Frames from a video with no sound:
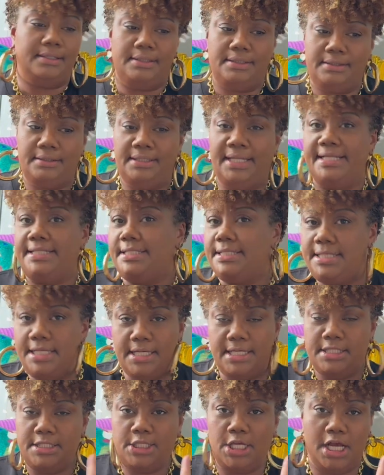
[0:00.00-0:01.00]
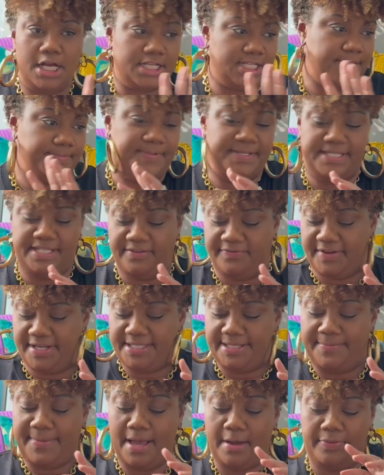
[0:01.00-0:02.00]
let's talk specifics
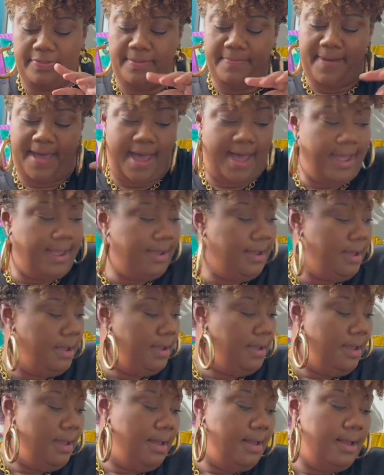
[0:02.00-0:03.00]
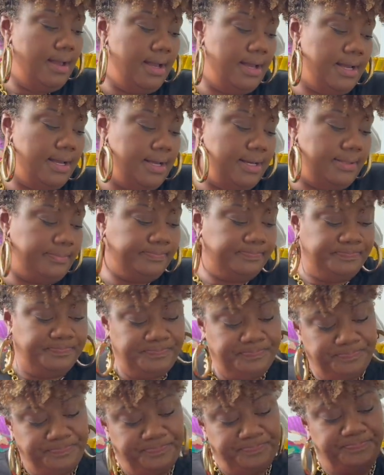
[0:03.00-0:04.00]
about the bag. Um,